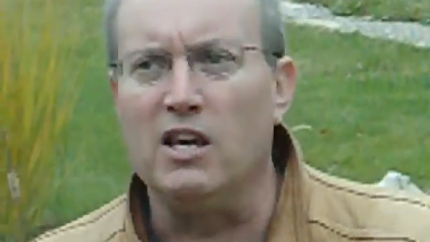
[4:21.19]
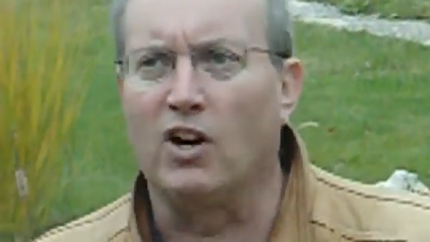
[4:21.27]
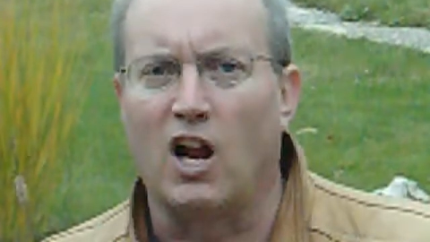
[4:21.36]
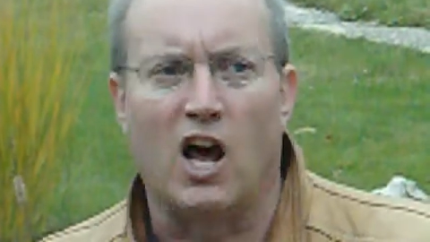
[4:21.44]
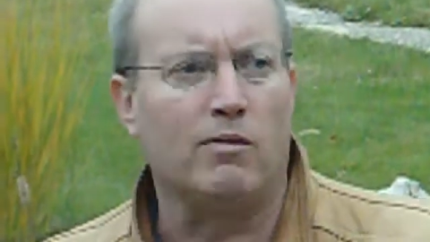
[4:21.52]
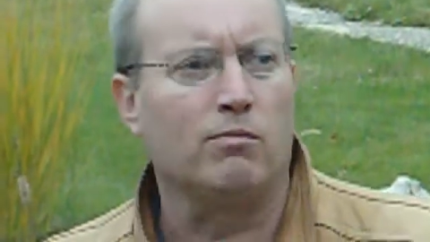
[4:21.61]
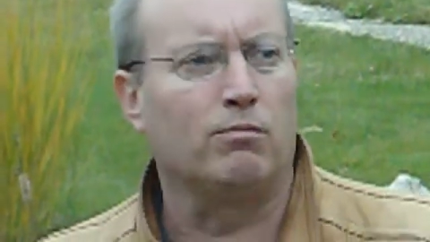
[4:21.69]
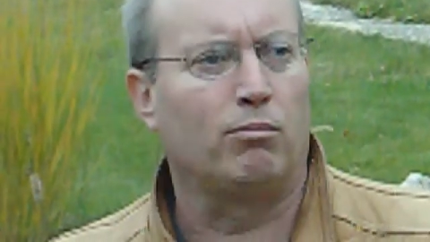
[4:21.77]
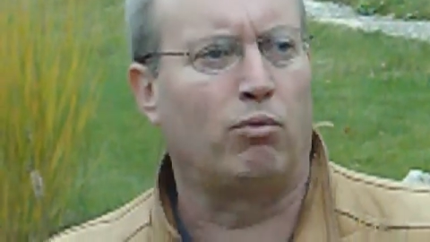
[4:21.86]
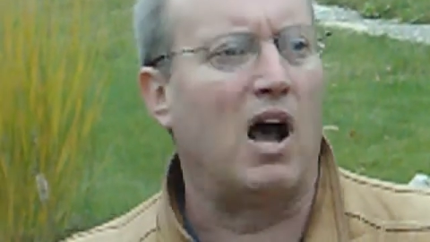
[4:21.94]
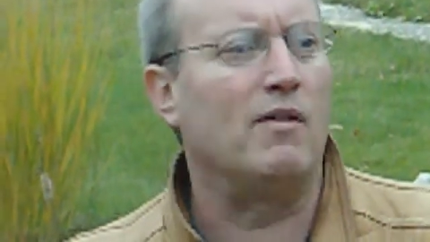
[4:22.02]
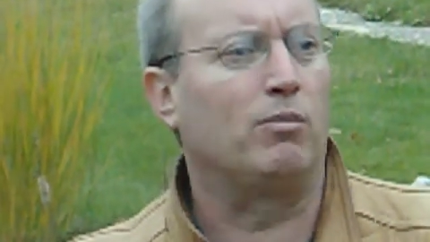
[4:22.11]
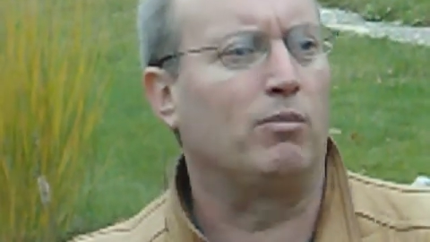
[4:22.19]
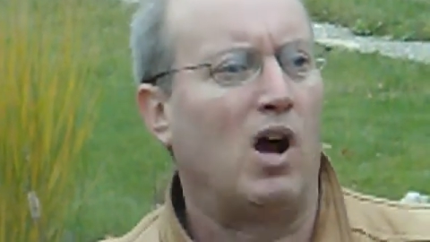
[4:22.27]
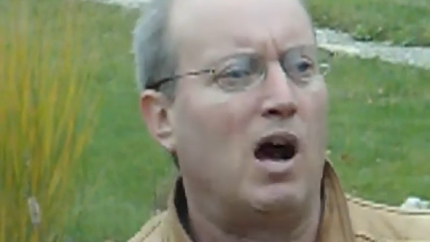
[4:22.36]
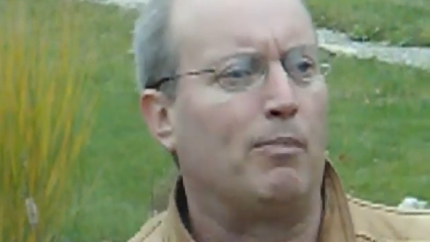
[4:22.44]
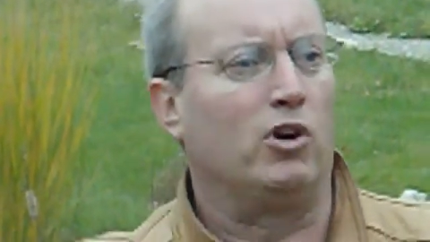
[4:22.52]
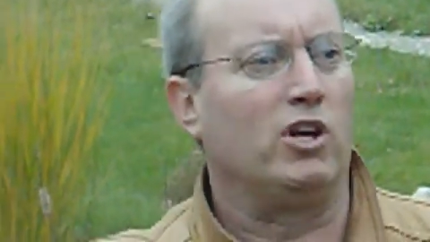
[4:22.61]
even on
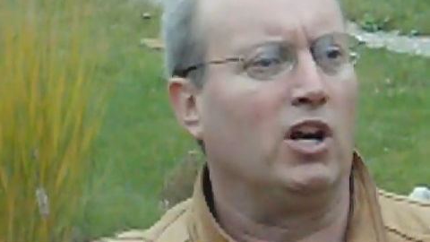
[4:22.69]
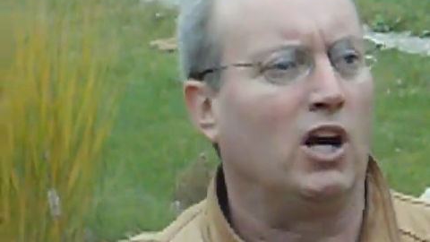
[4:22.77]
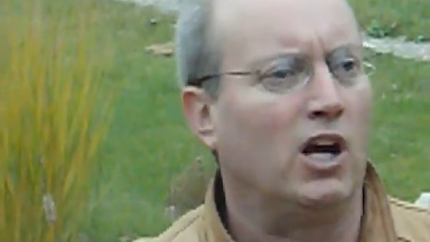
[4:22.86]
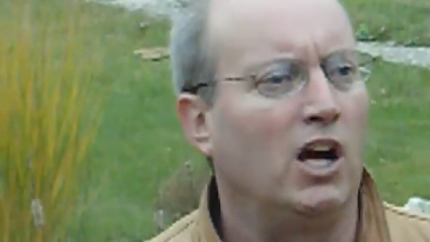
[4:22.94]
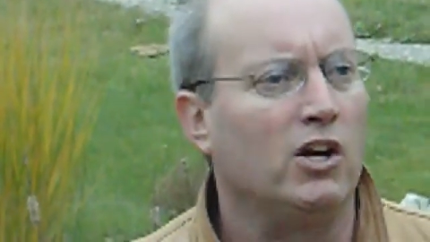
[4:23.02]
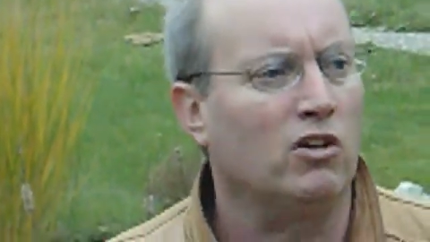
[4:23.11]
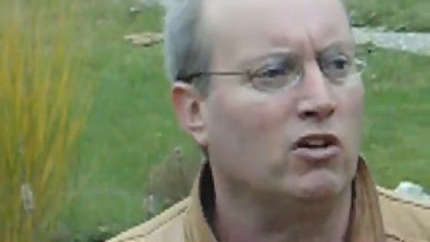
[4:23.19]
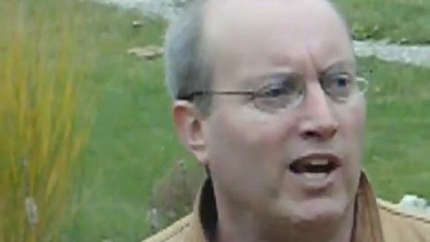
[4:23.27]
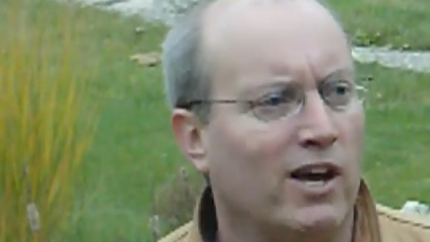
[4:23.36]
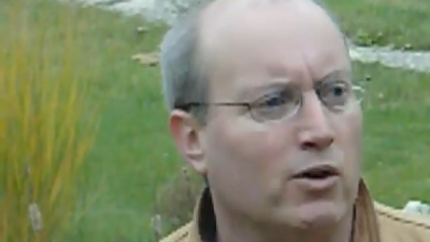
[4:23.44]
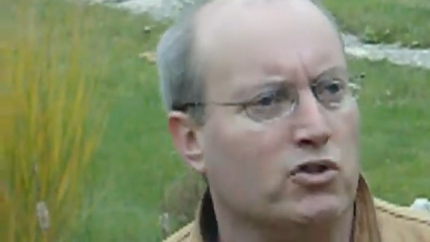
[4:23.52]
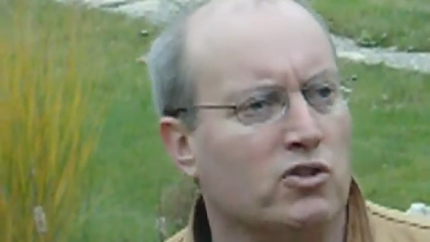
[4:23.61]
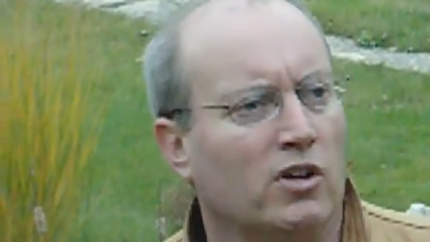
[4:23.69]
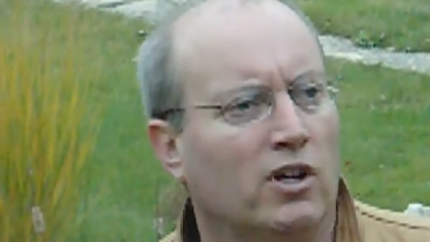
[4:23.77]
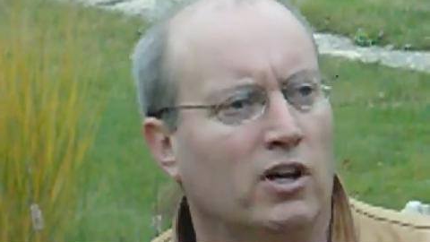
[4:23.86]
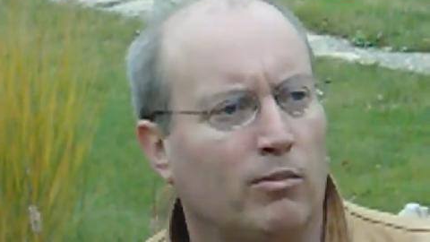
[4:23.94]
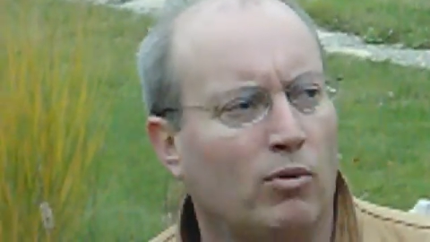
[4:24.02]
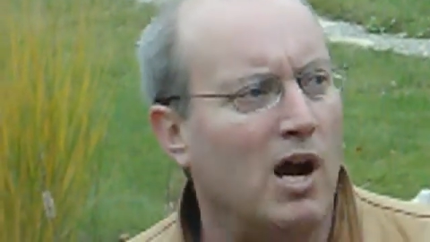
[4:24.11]
private property, on your house
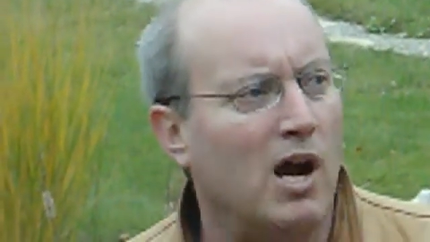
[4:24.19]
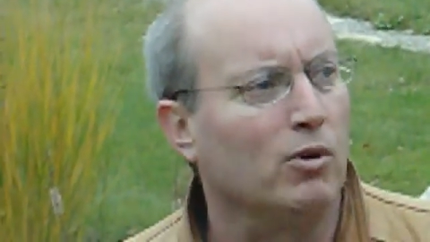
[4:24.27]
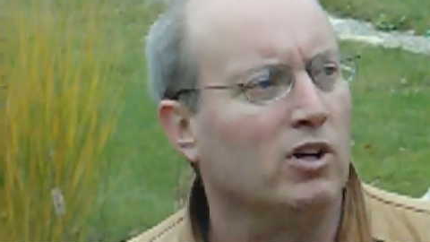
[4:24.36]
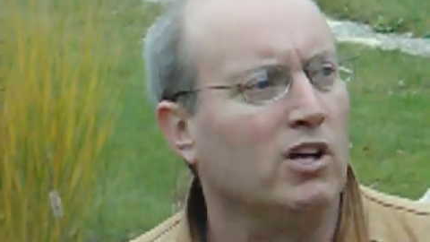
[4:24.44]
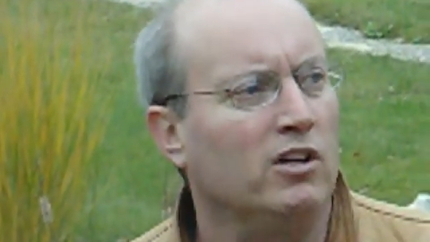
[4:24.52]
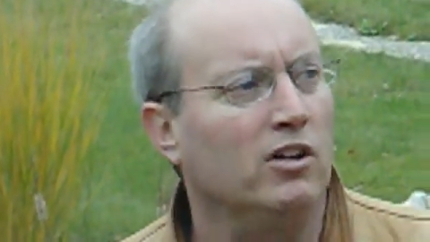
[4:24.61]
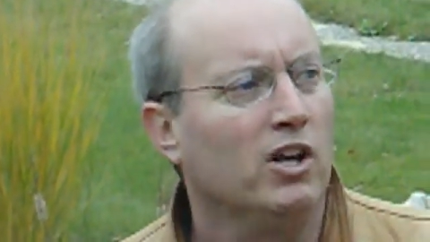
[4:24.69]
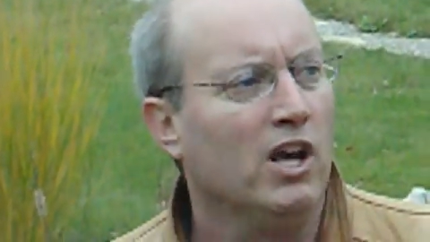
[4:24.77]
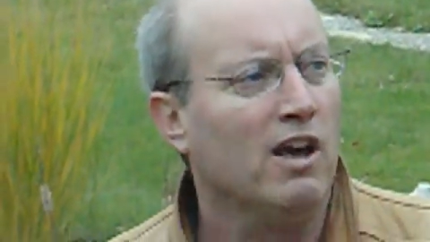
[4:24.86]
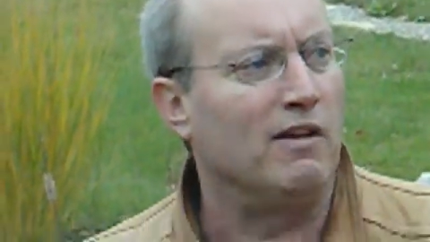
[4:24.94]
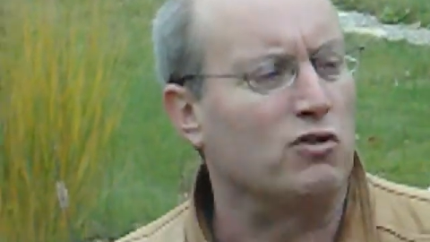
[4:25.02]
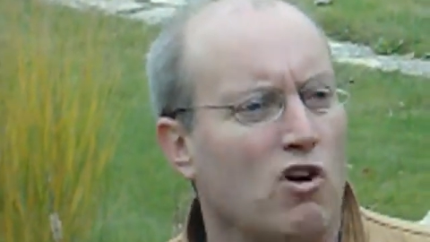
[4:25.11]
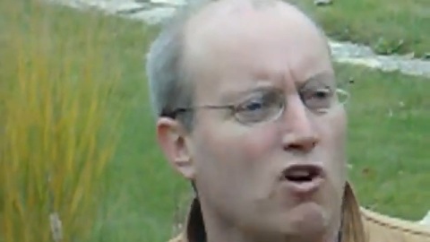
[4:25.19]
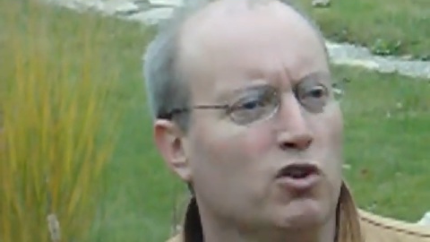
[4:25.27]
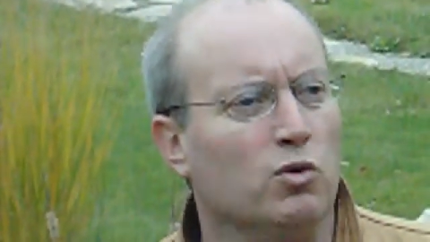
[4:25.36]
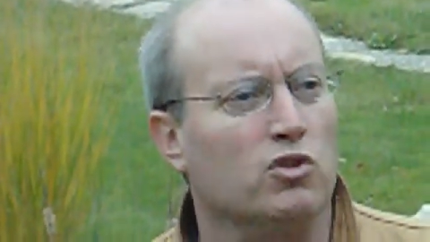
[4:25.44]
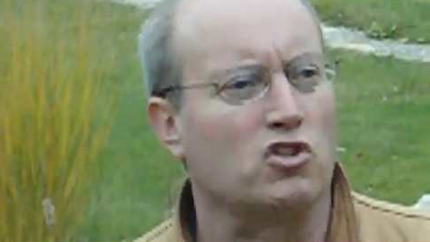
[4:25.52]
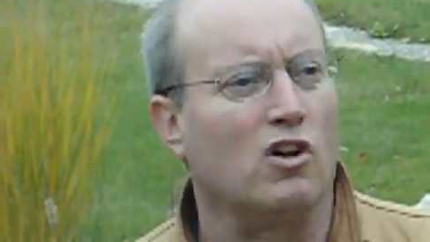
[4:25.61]
property, and they've
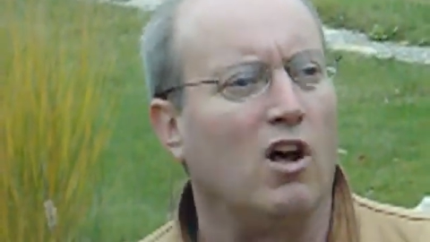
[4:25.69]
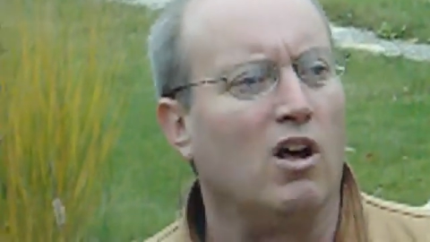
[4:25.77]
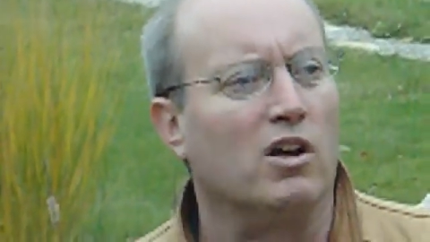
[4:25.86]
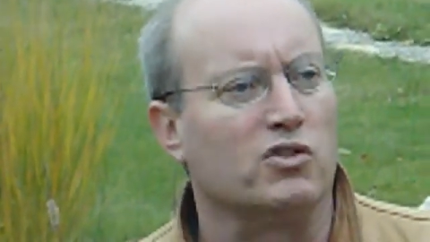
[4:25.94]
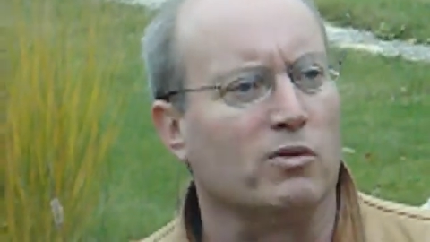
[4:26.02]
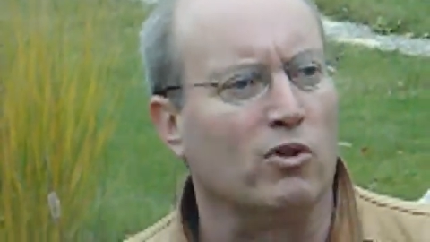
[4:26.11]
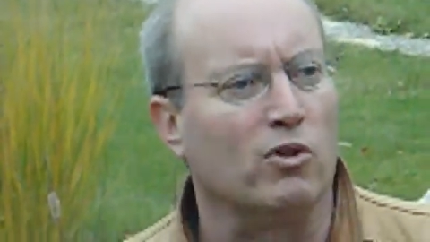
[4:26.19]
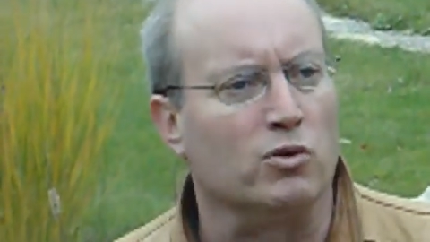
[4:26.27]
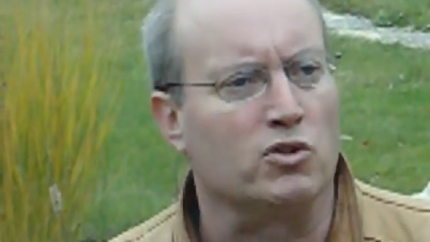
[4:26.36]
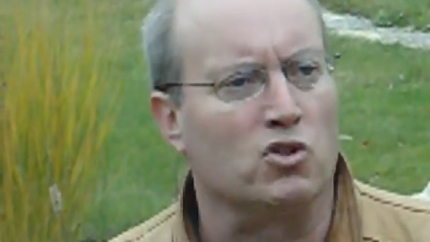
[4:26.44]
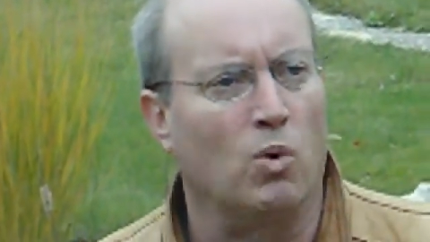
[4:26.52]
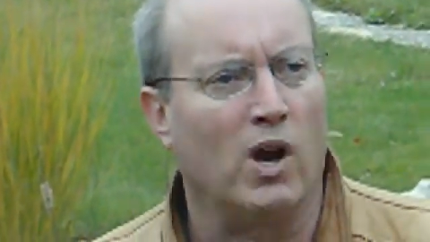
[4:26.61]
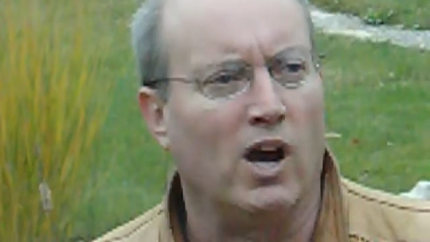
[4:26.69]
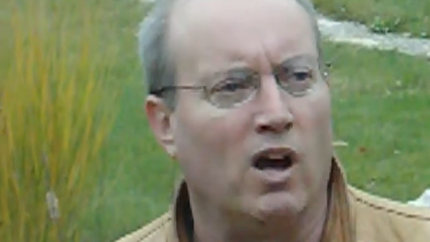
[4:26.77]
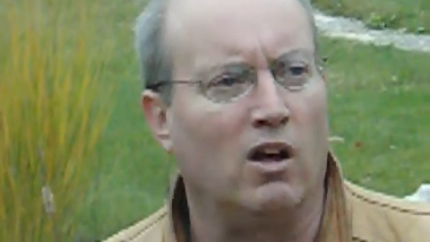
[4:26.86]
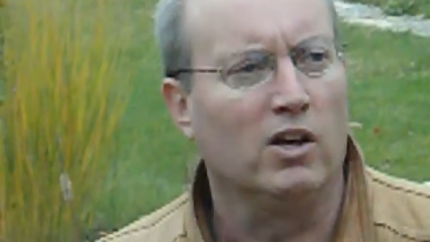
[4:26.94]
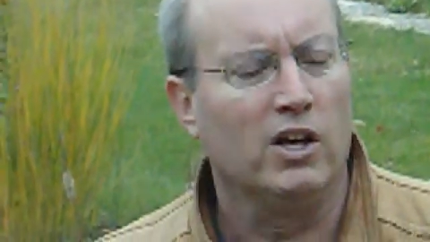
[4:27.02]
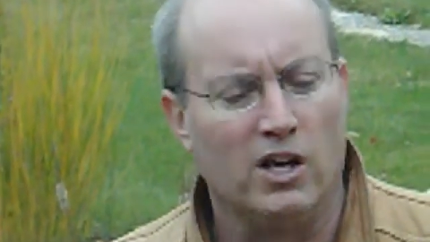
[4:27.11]
started to install some of those as
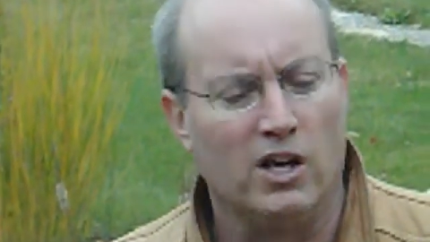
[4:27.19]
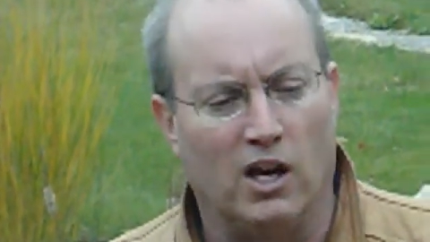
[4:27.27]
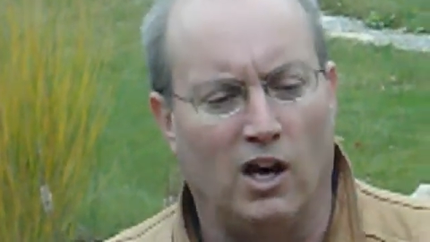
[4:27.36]
well.